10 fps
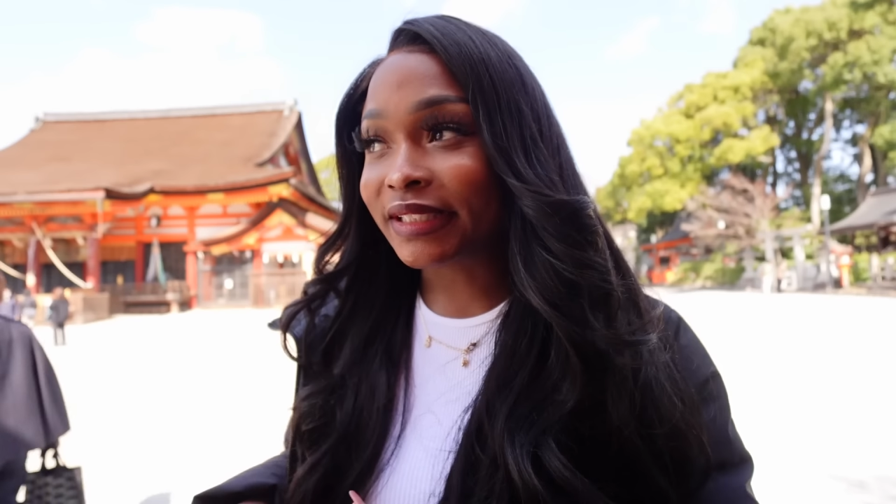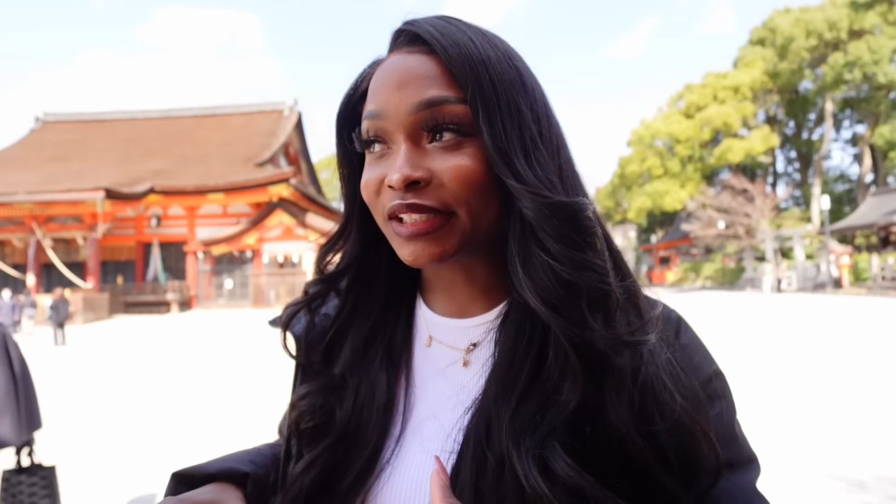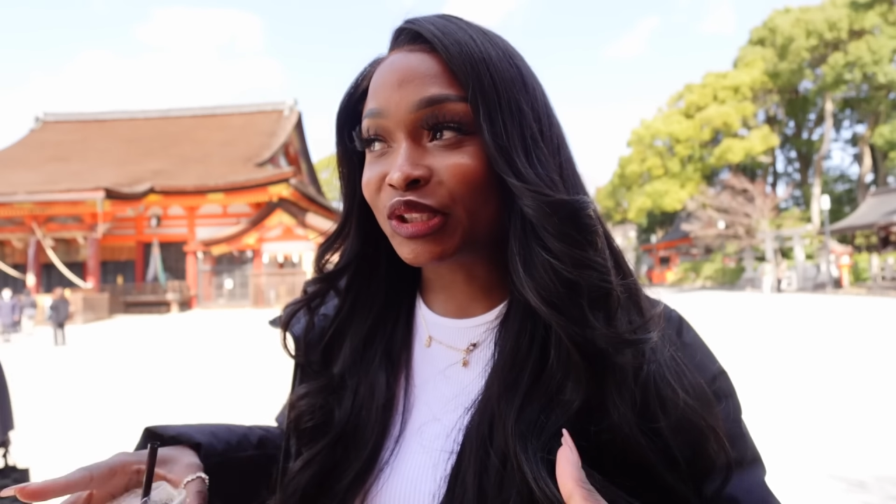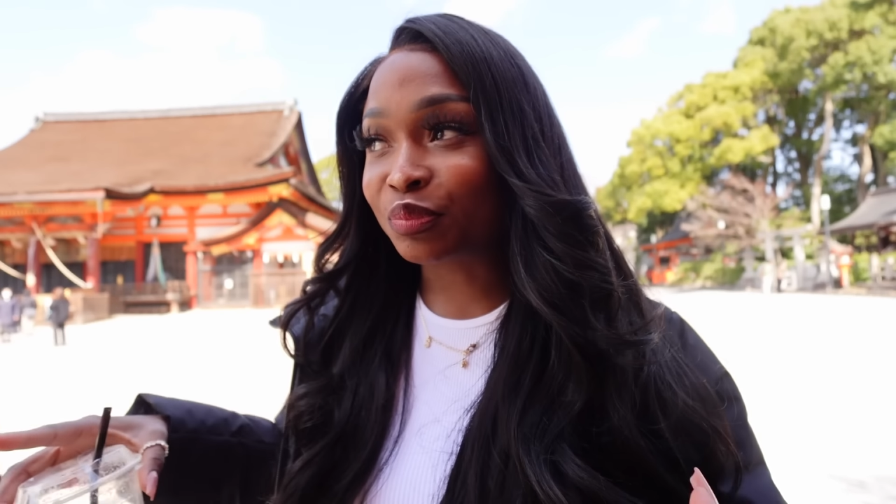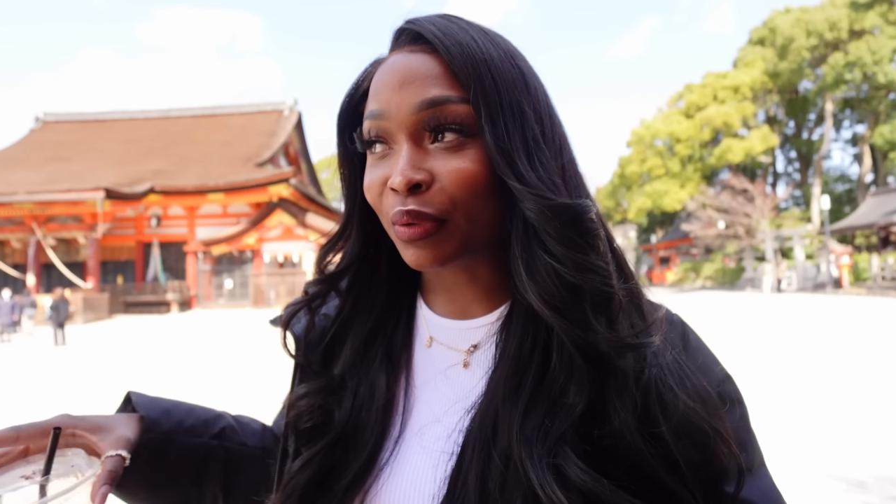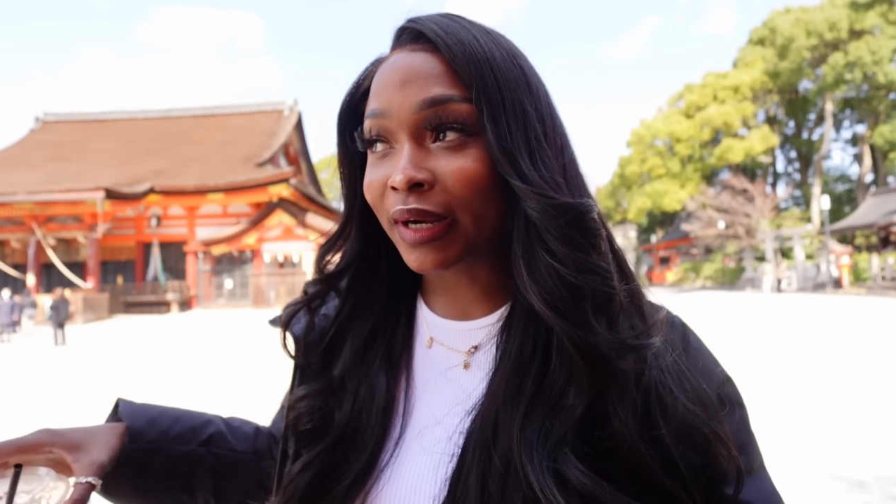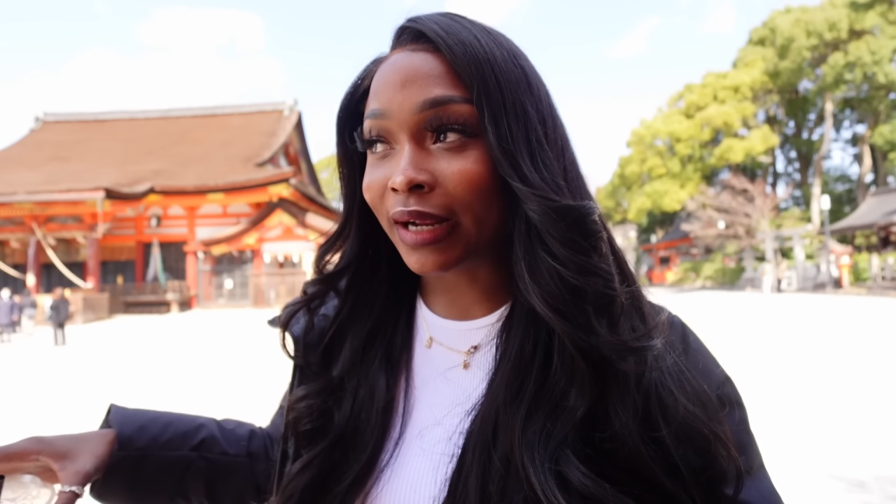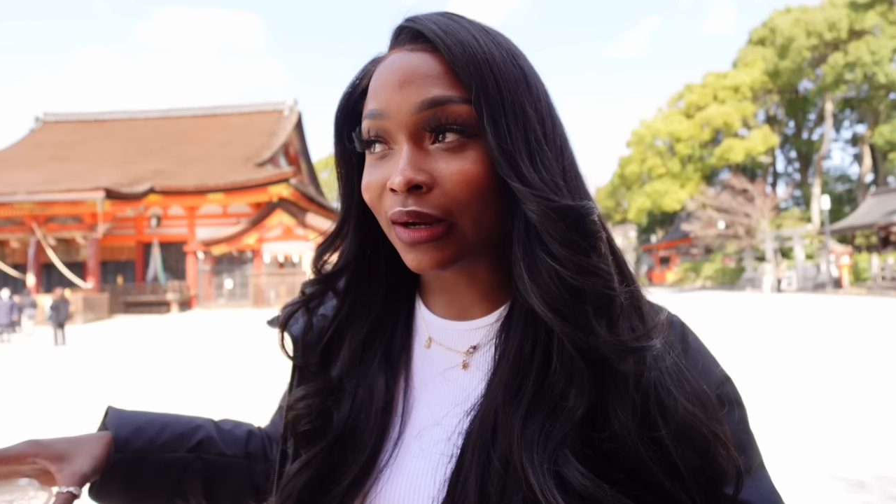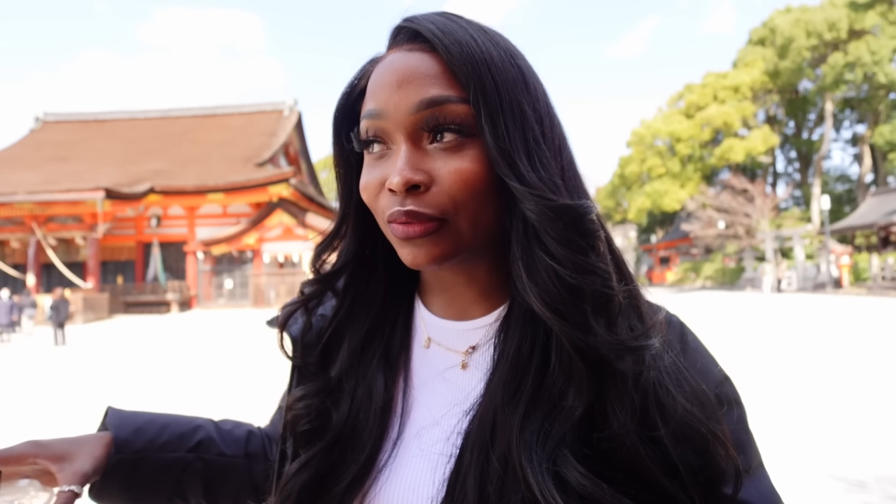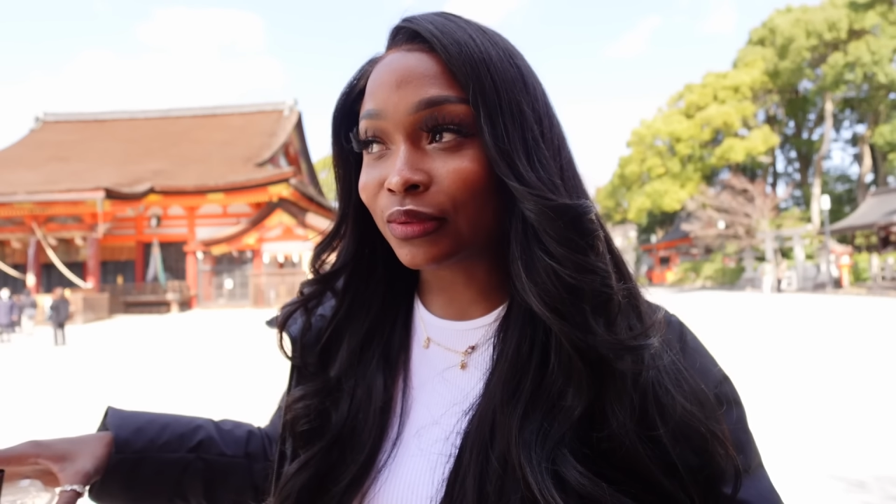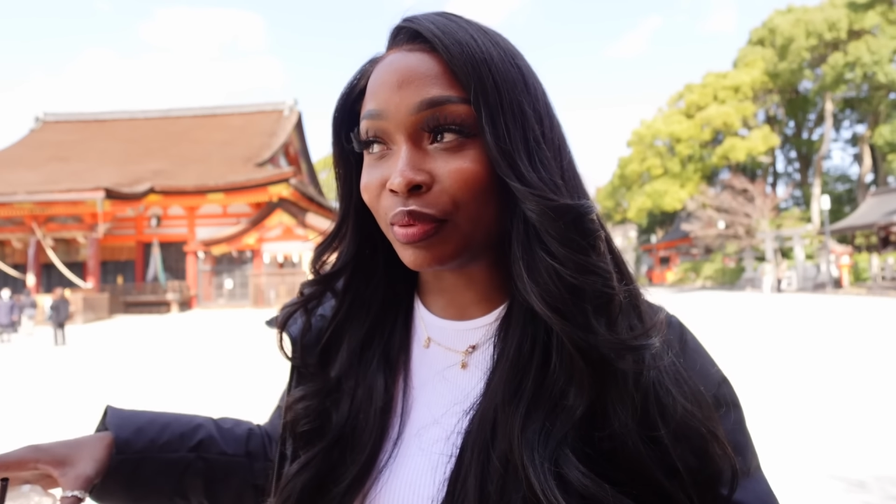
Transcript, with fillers: It's like spread out,